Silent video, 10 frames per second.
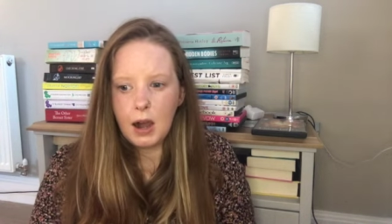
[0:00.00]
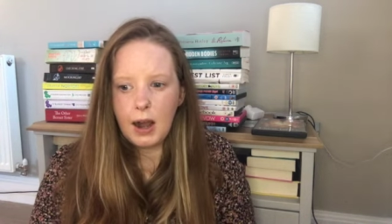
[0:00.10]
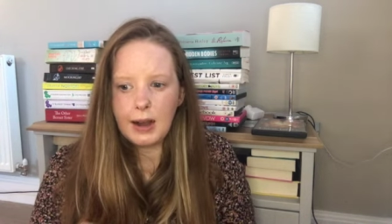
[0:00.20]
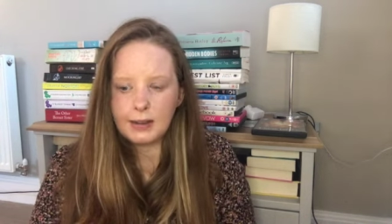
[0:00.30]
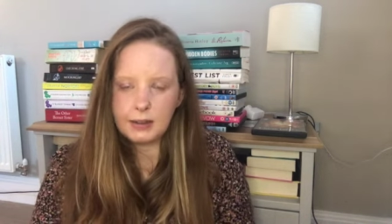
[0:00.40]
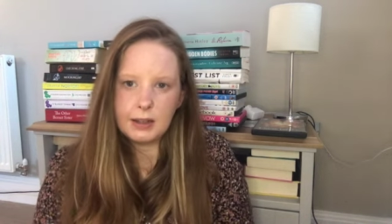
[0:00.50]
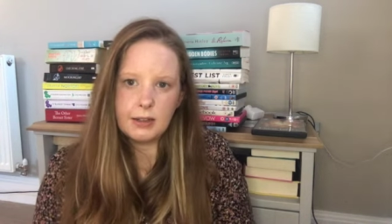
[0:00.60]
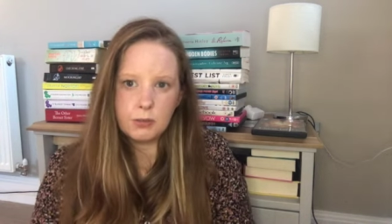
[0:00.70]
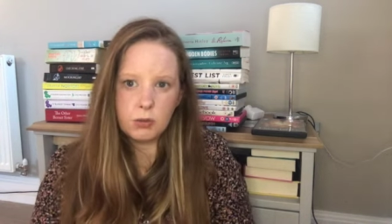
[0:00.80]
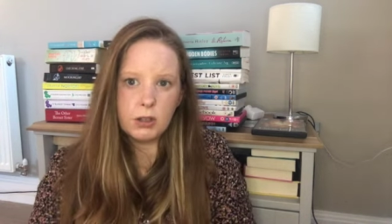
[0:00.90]

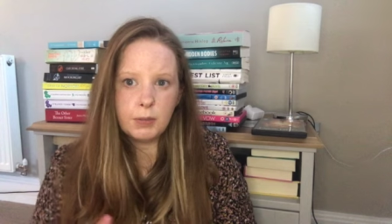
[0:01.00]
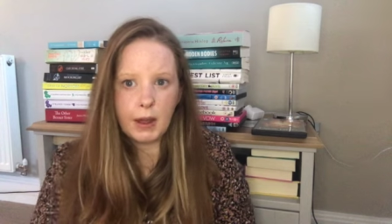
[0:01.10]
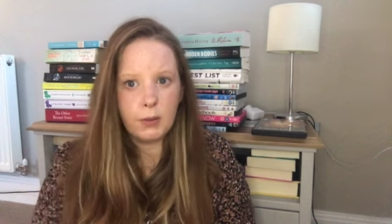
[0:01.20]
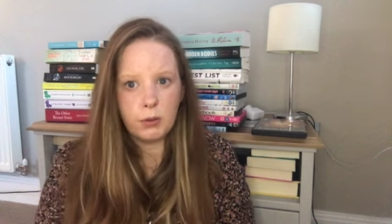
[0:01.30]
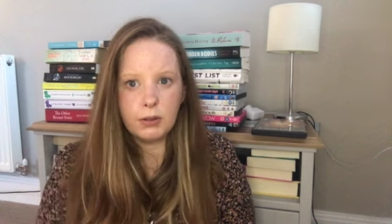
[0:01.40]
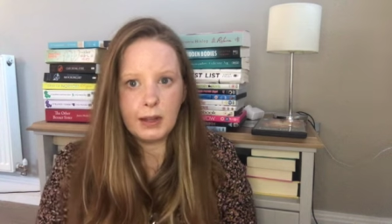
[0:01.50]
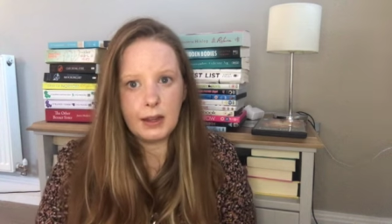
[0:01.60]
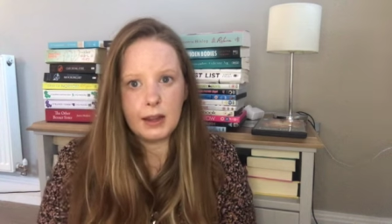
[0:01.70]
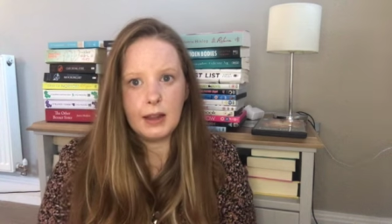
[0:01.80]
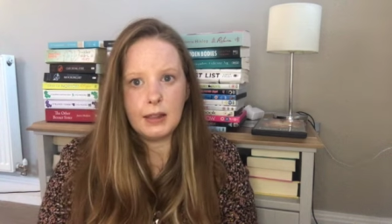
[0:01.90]
accusation was, but I will
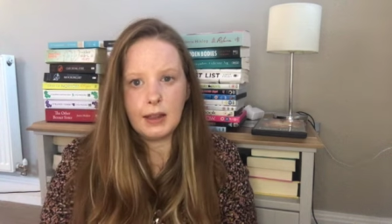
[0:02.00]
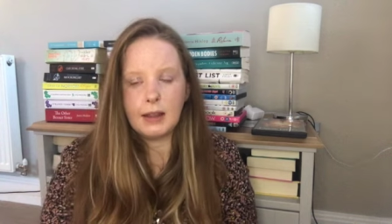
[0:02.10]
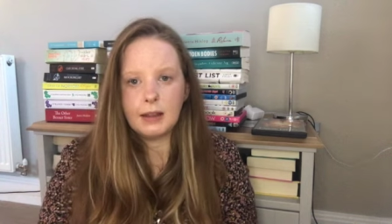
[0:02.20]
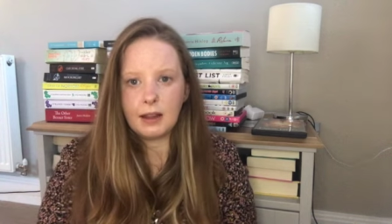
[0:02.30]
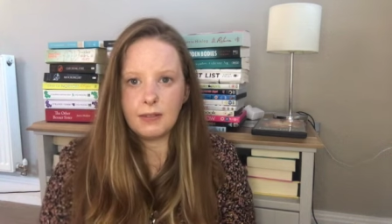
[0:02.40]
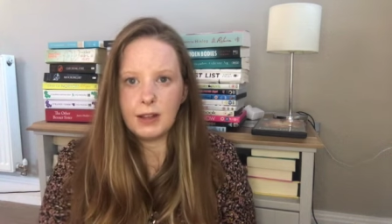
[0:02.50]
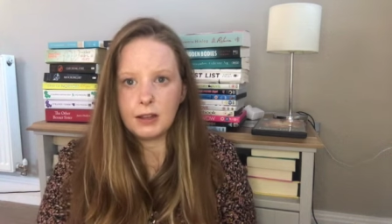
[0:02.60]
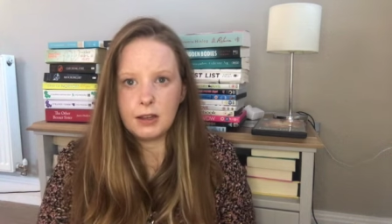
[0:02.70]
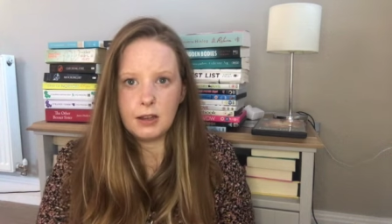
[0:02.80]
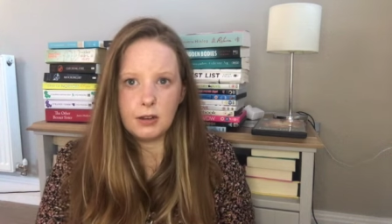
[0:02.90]
say that Safi
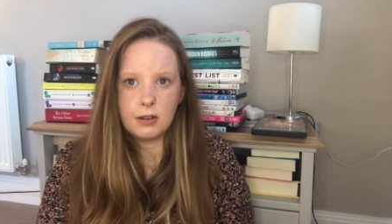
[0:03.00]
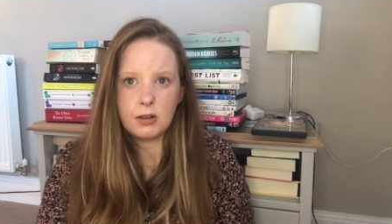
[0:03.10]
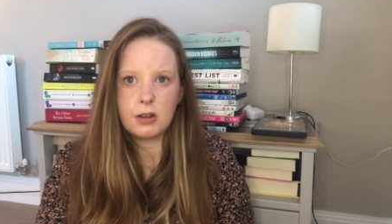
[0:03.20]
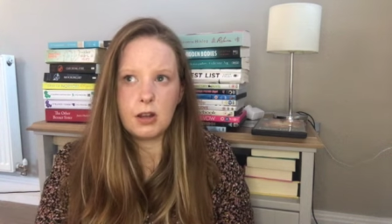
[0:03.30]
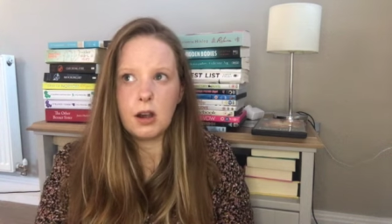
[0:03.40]
accused